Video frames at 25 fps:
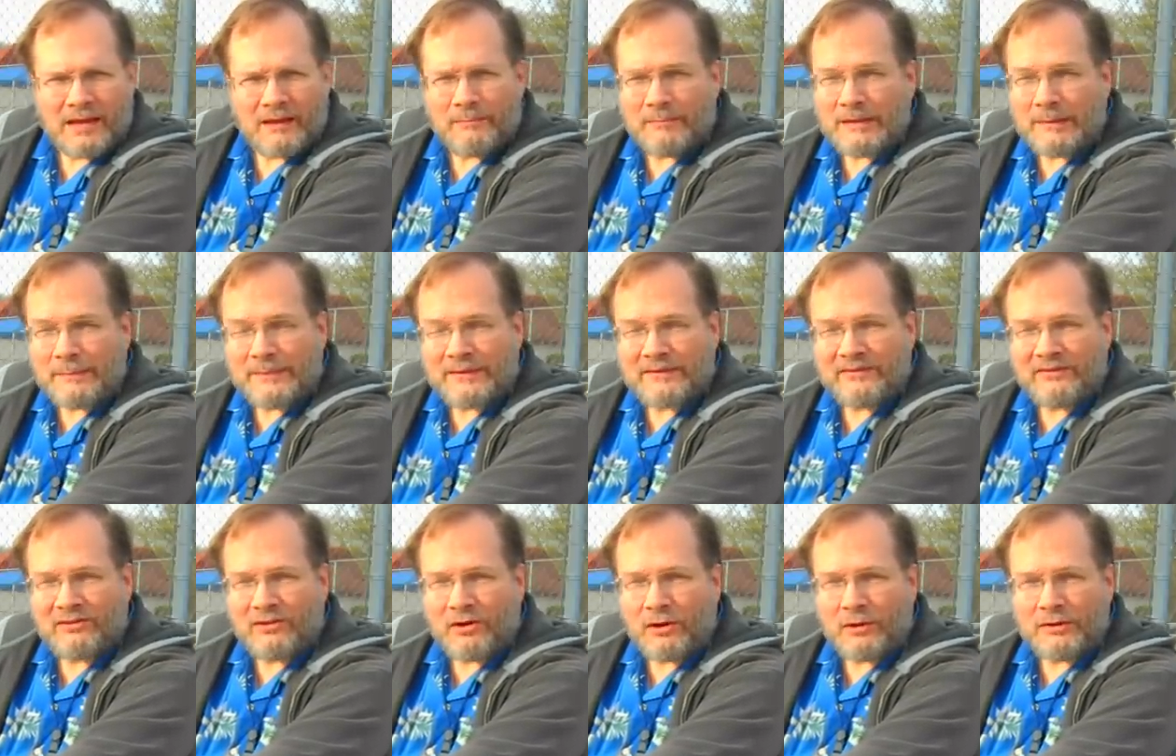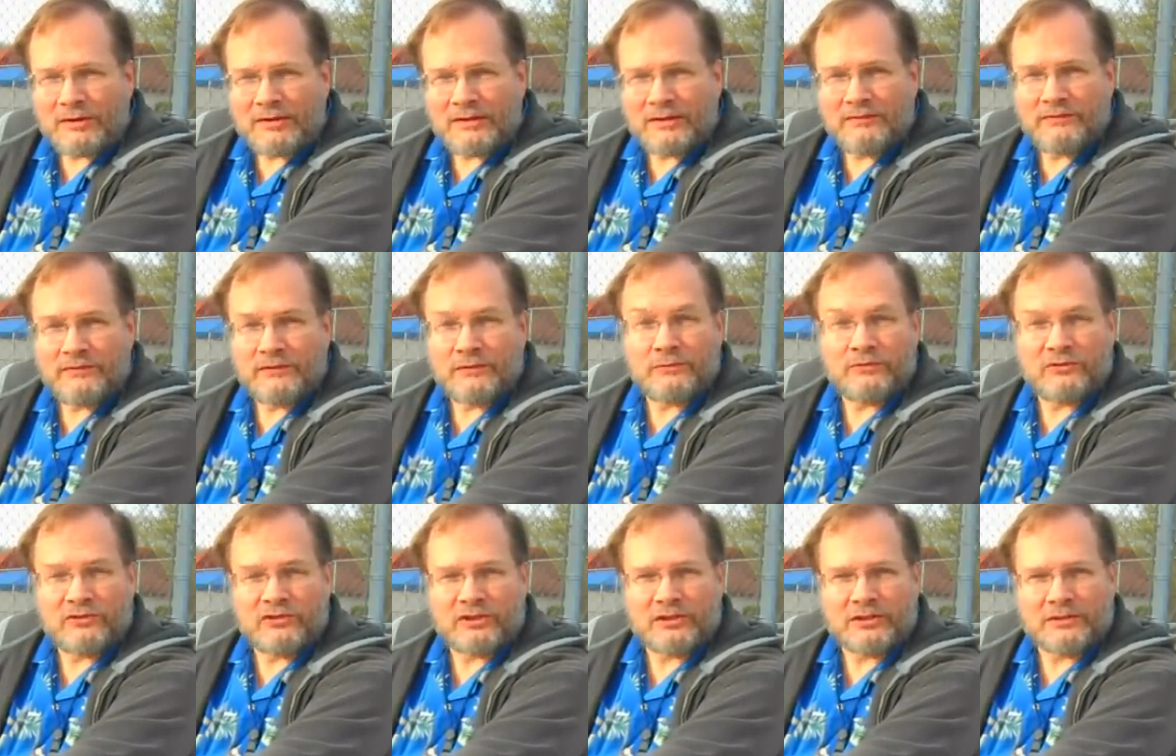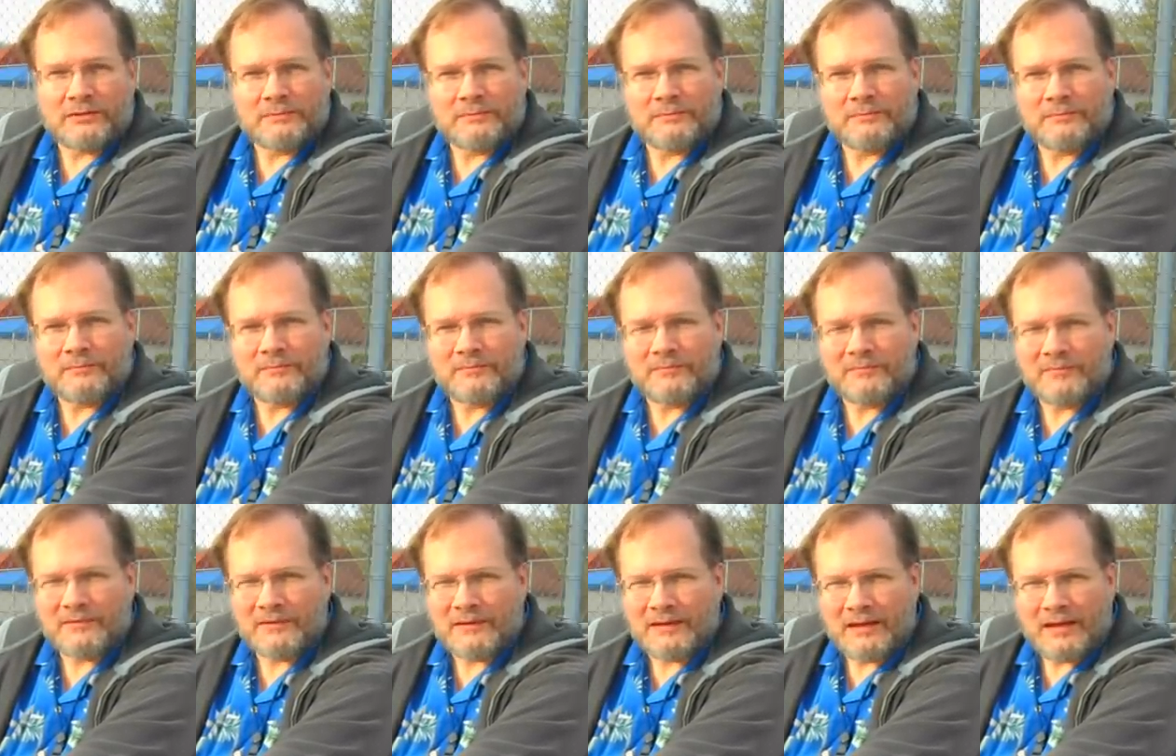And maybe it's not in the future.
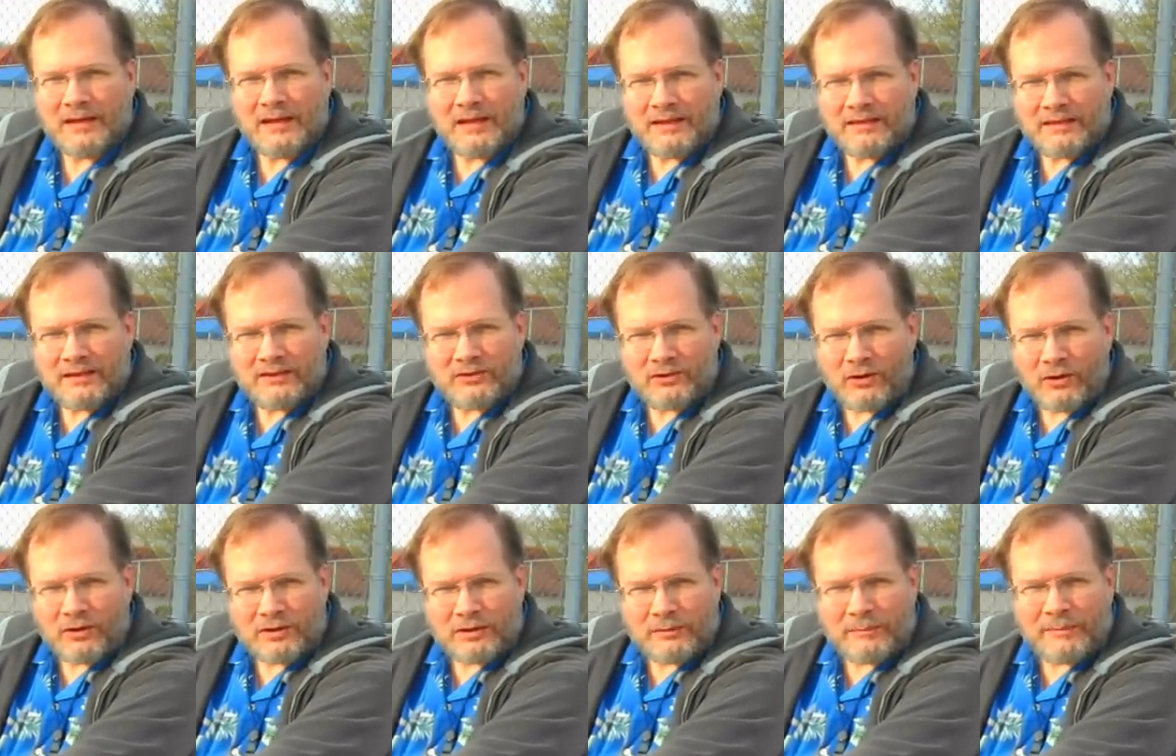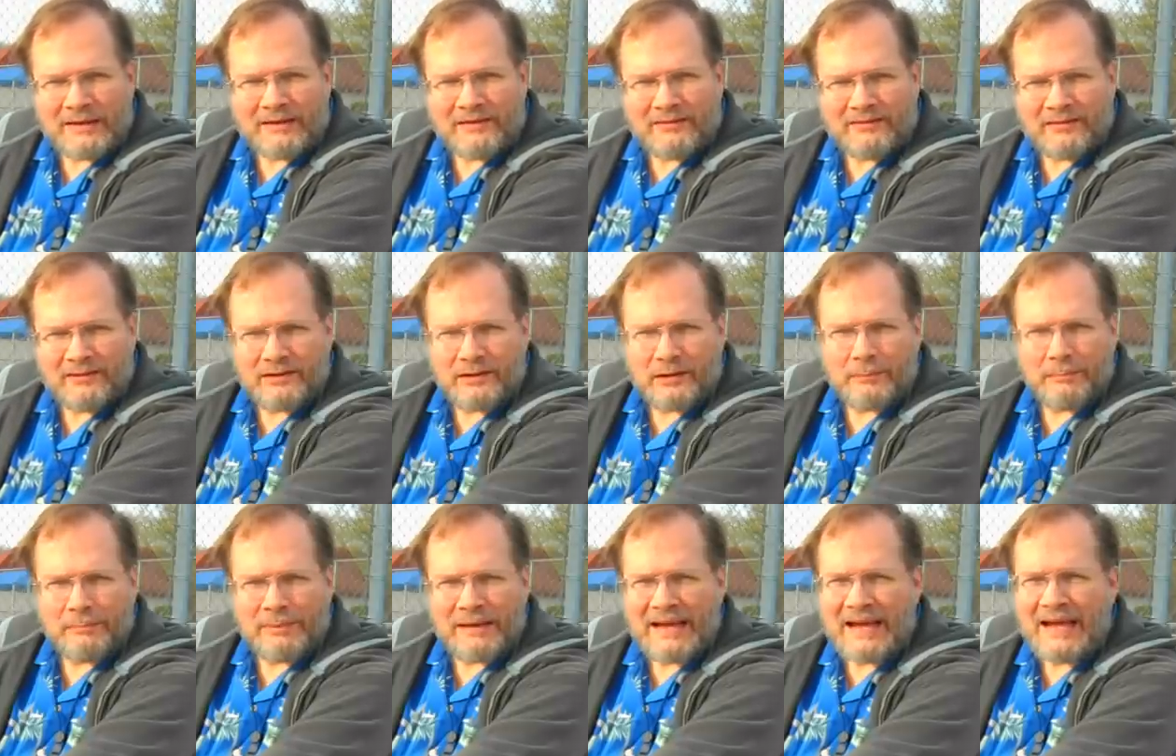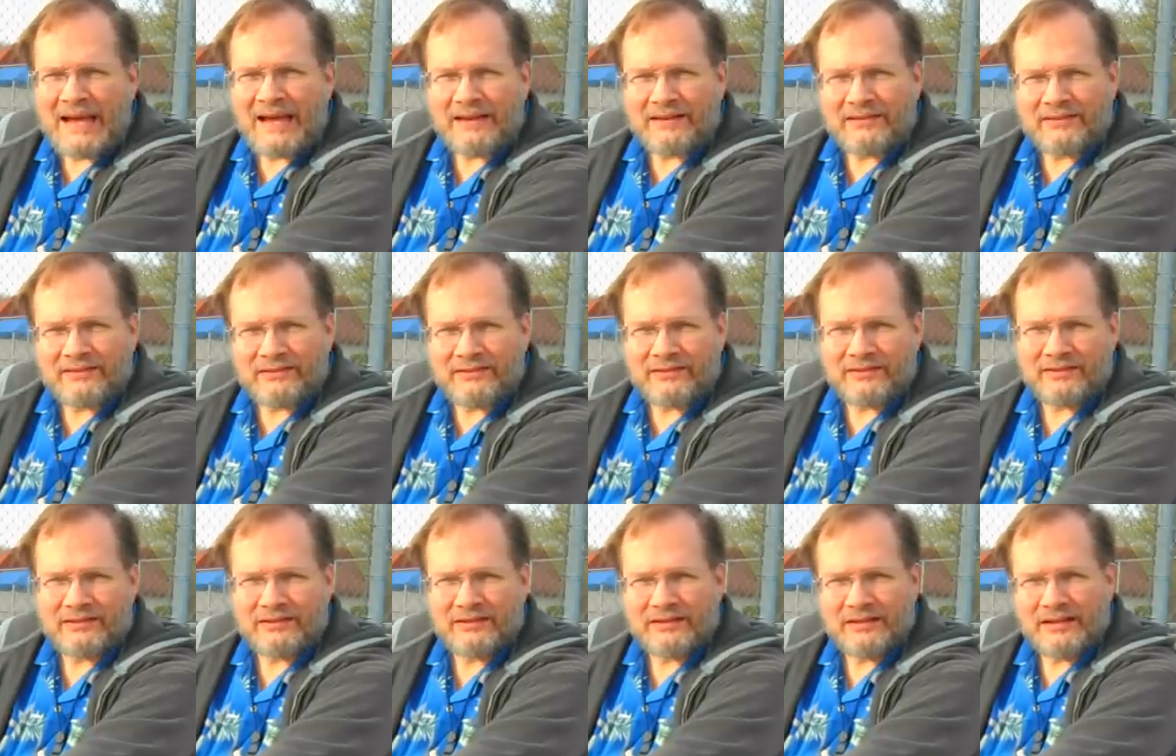The document's in our
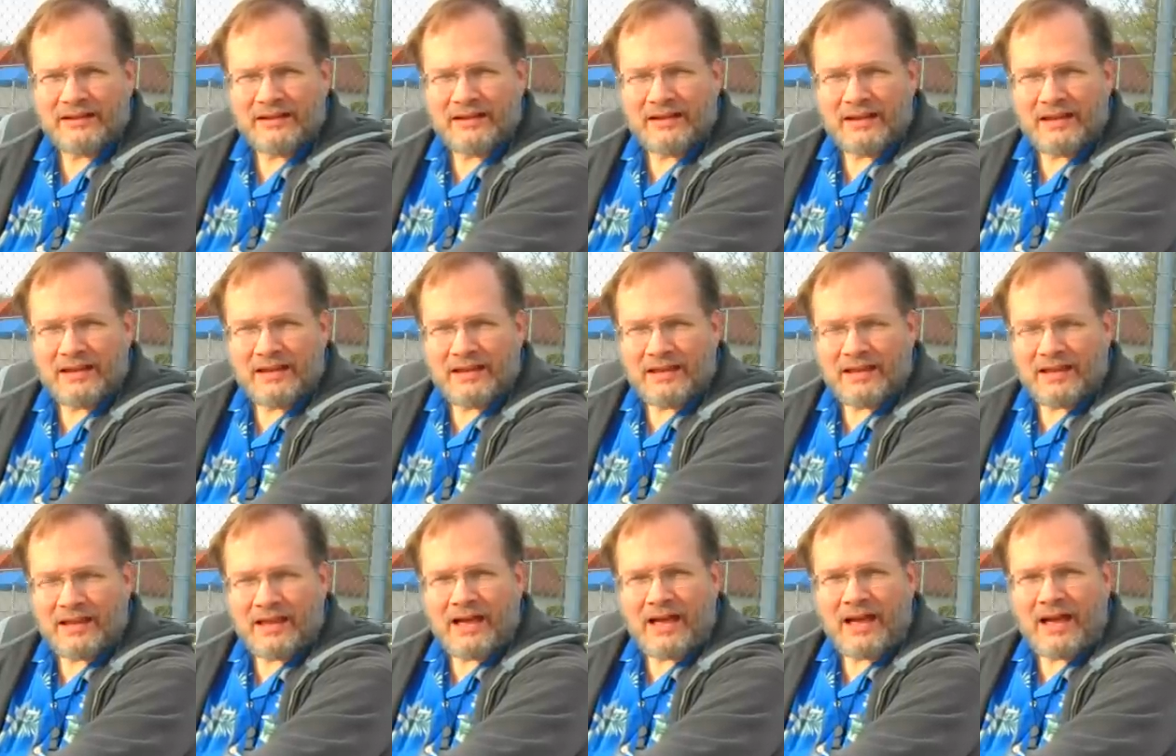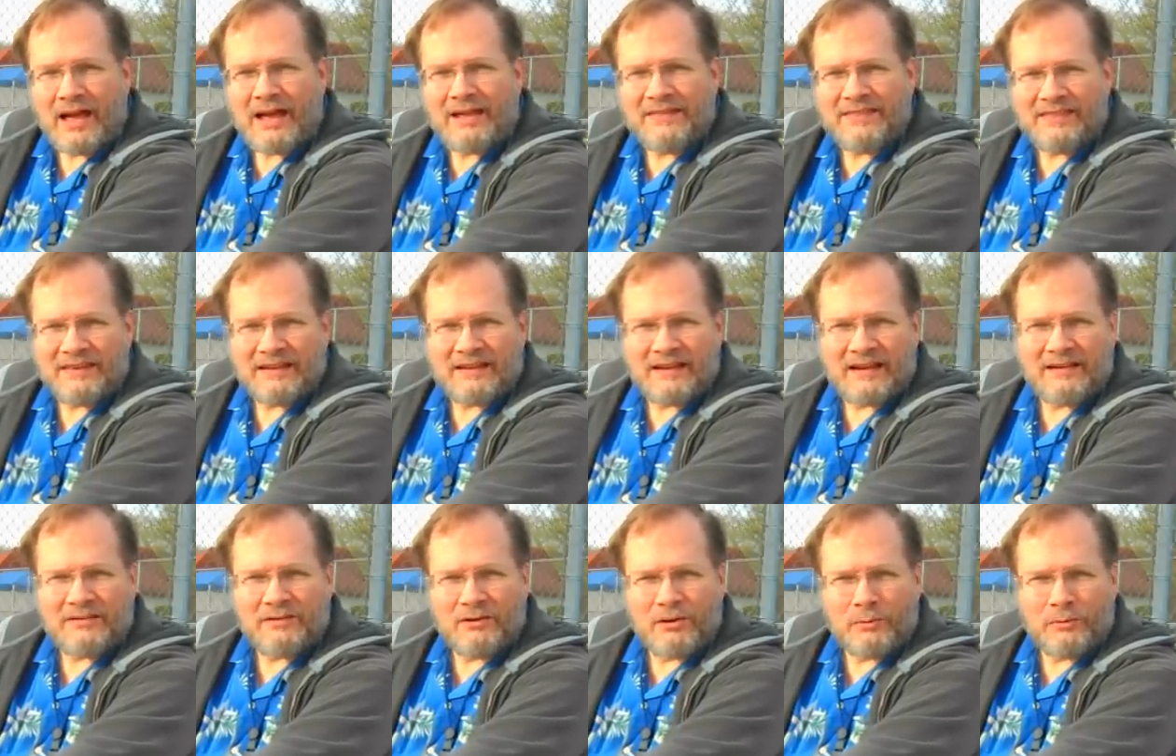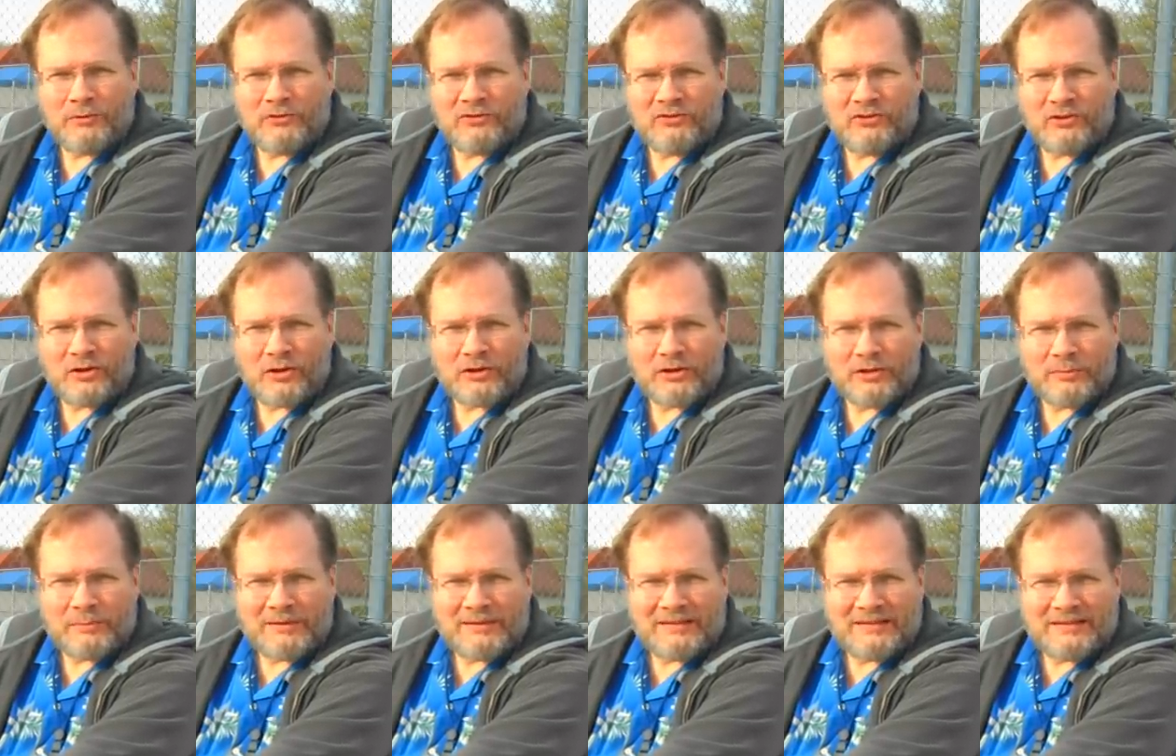past. I think I know which
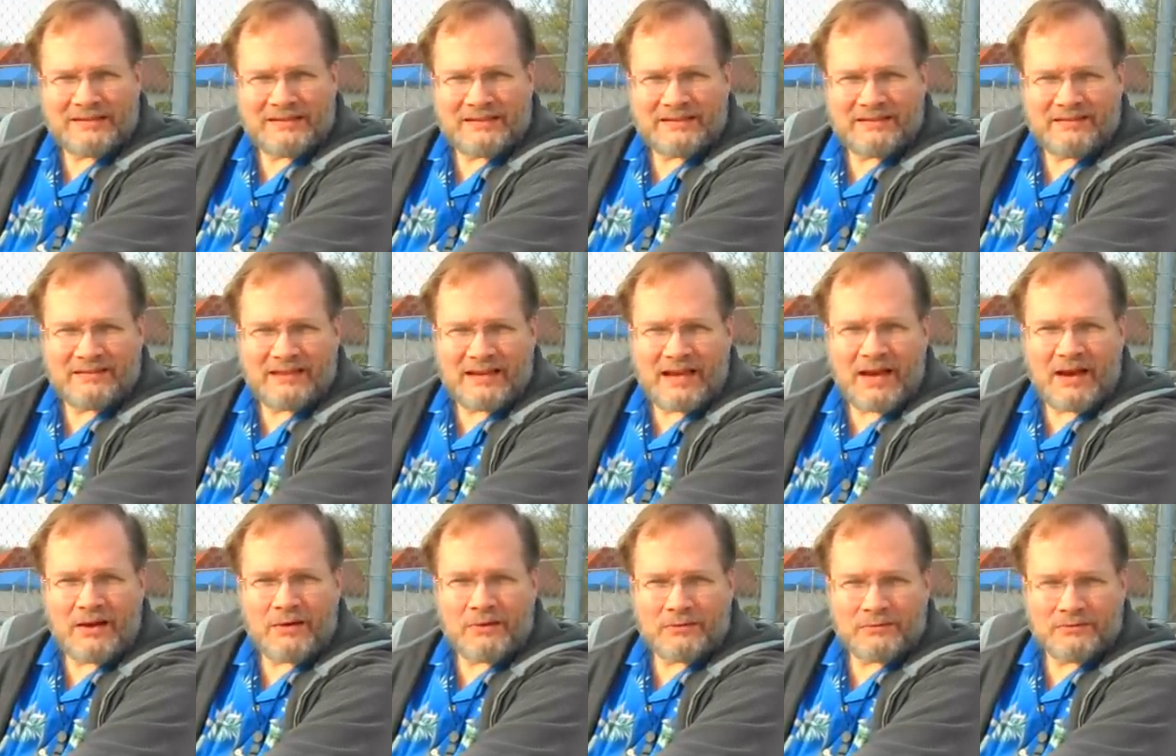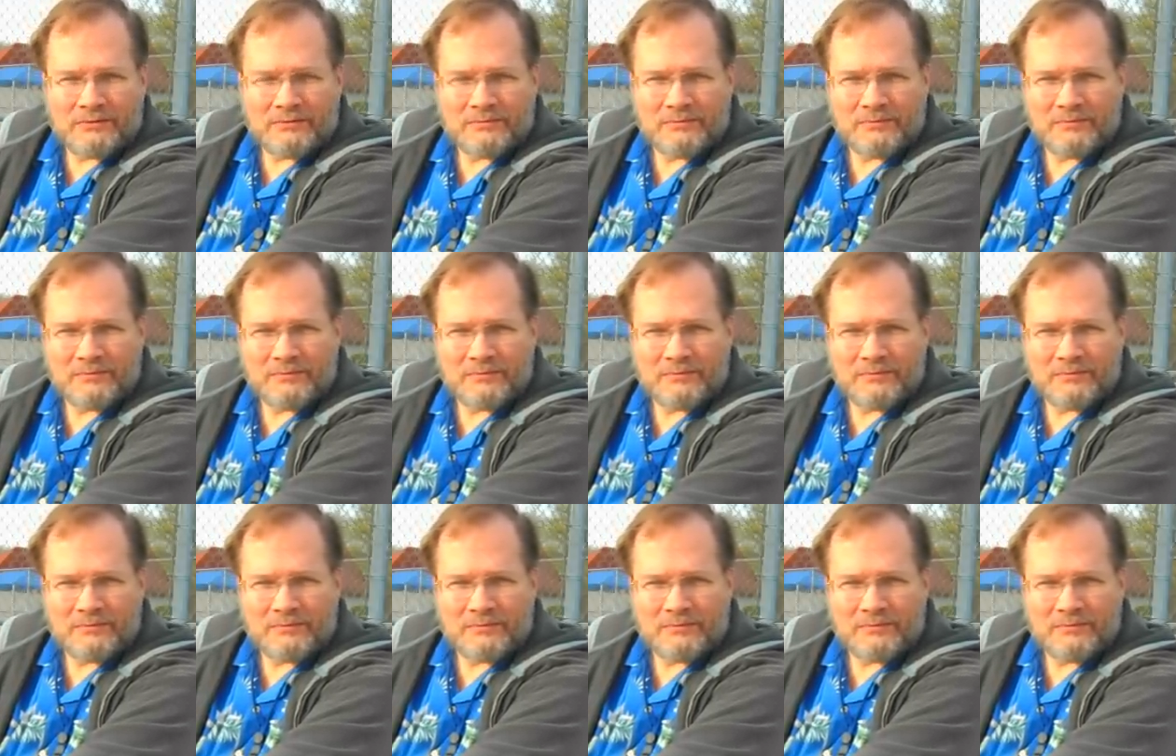document it is now.